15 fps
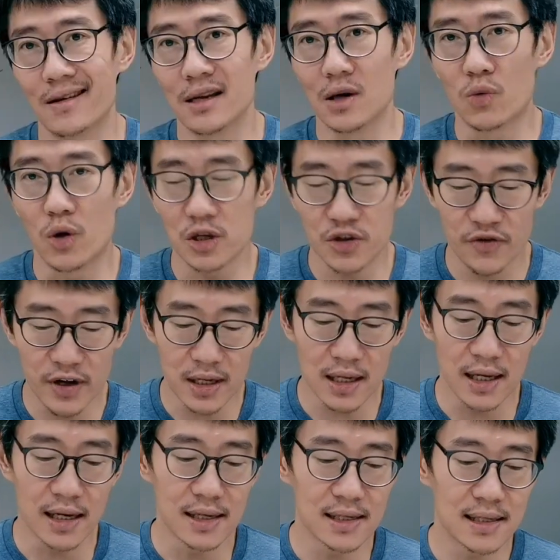the Watch Fit
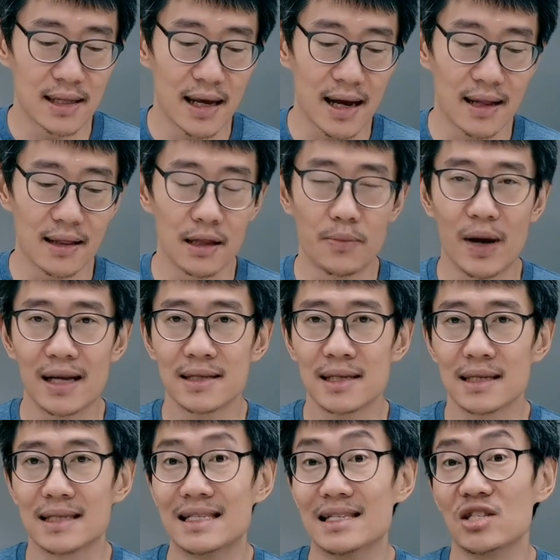is that the Band
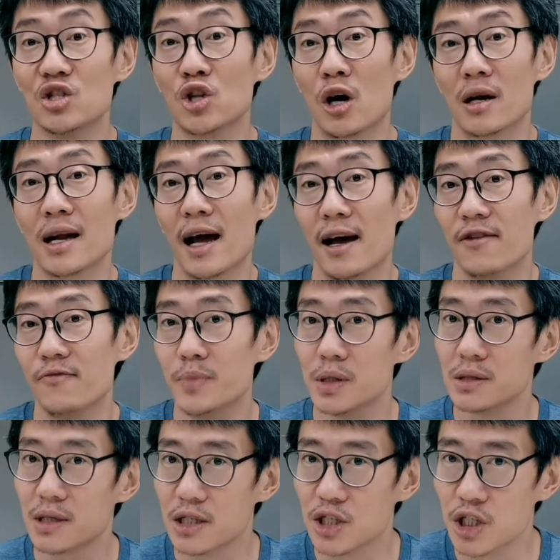6 does not have
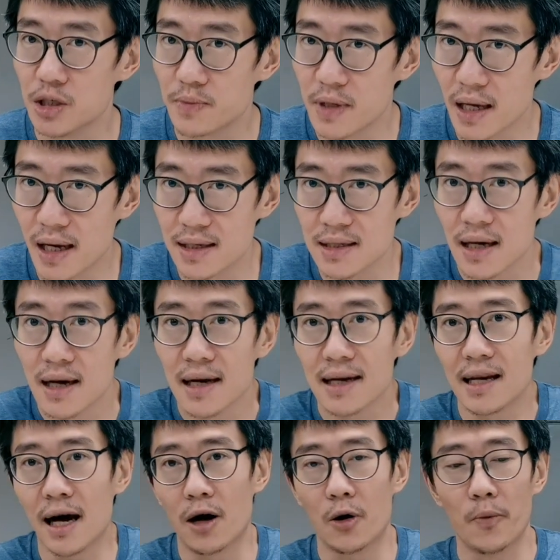built-in GPS.
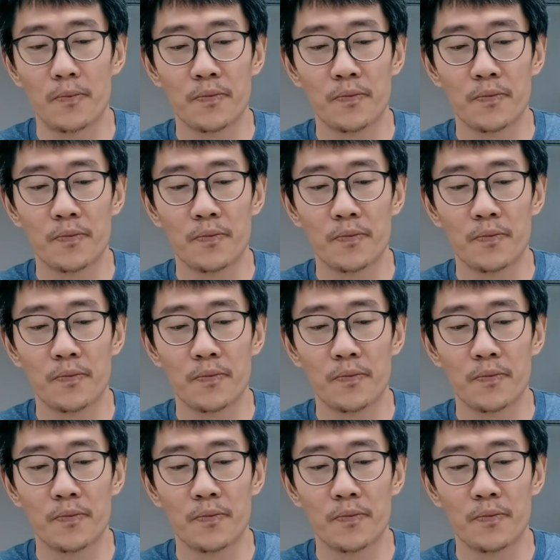Now,